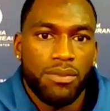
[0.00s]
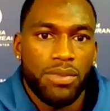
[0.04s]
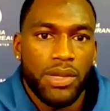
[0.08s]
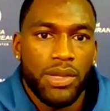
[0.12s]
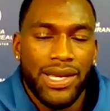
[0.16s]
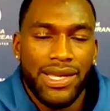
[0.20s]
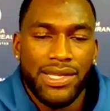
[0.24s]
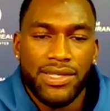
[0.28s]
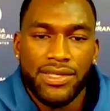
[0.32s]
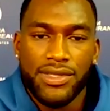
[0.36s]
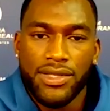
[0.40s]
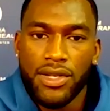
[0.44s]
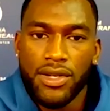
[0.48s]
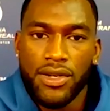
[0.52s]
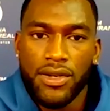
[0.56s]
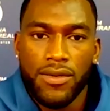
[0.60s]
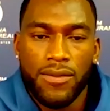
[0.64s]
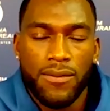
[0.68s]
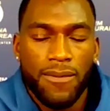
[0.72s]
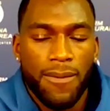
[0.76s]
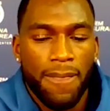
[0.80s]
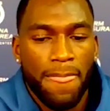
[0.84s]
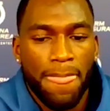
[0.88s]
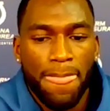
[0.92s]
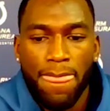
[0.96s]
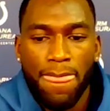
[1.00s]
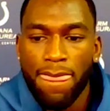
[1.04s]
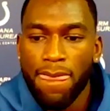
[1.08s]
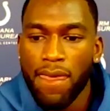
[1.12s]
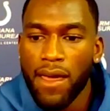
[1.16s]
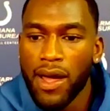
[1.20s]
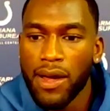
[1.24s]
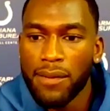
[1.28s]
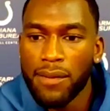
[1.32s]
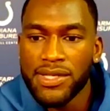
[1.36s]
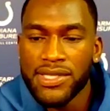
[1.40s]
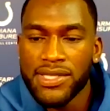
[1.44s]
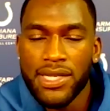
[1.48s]
playing zone.
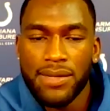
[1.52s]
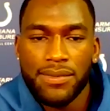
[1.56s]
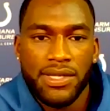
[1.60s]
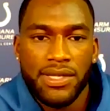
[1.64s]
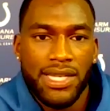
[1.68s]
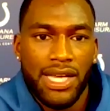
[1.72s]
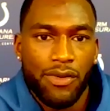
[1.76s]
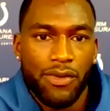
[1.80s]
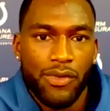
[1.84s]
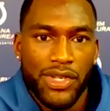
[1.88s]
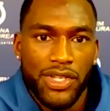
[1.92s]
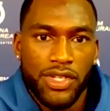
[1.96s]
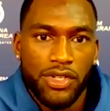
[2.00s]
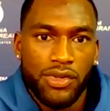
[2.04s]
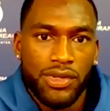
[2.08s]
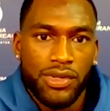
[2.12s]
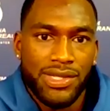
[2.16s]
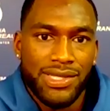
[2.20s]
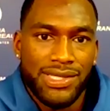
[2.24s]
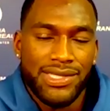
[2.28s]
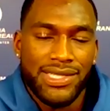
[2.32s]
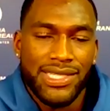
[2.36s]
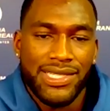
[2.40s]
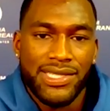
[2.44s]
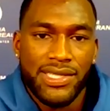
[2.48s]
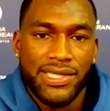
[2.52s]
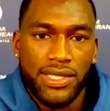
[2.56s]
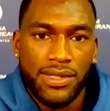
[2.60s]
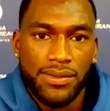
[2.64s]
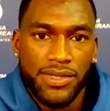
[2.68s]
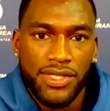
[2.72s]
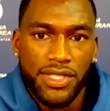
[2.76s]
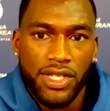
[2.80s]
It's something that we do in this system.